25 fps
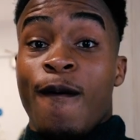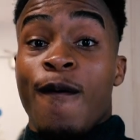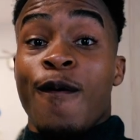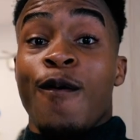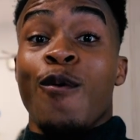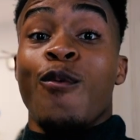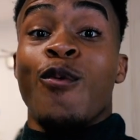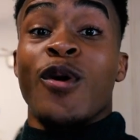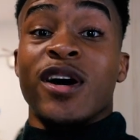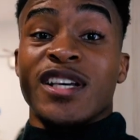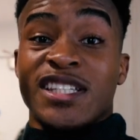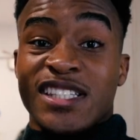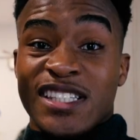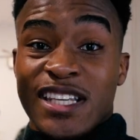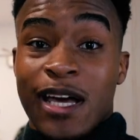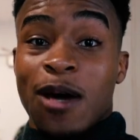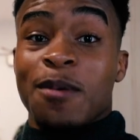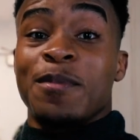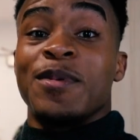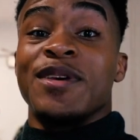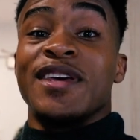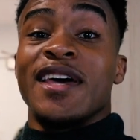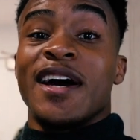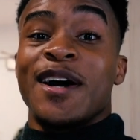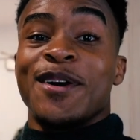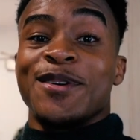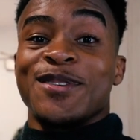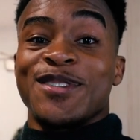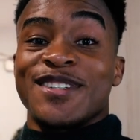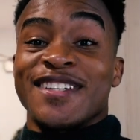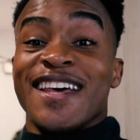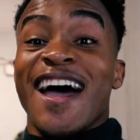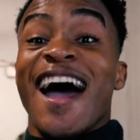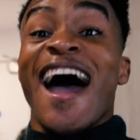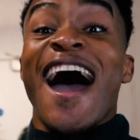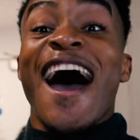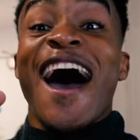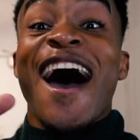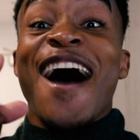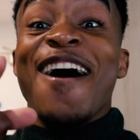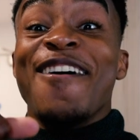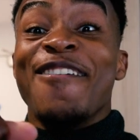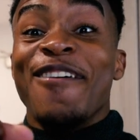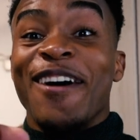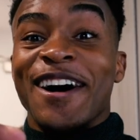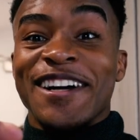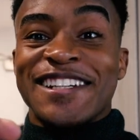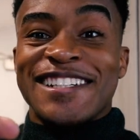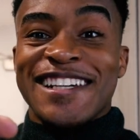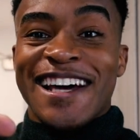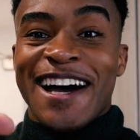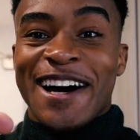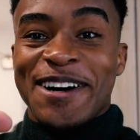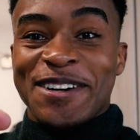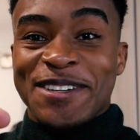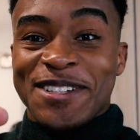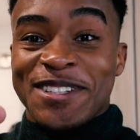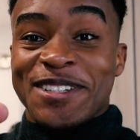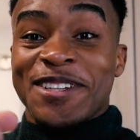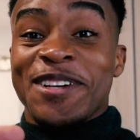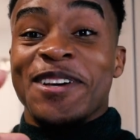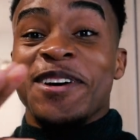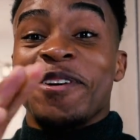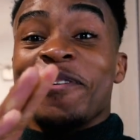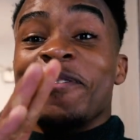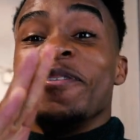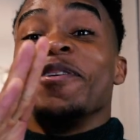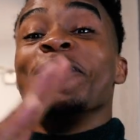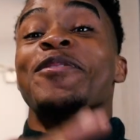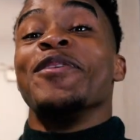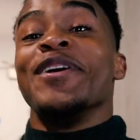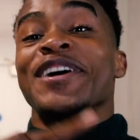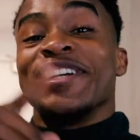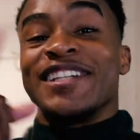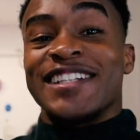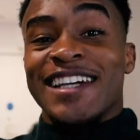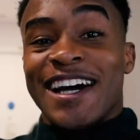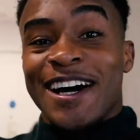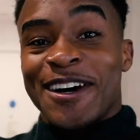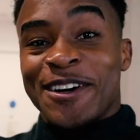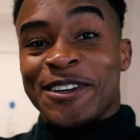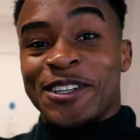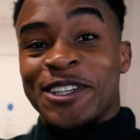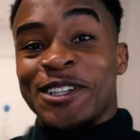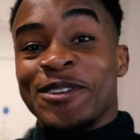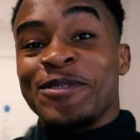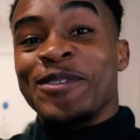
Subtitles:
Wasabi out. Watch out. Watch out.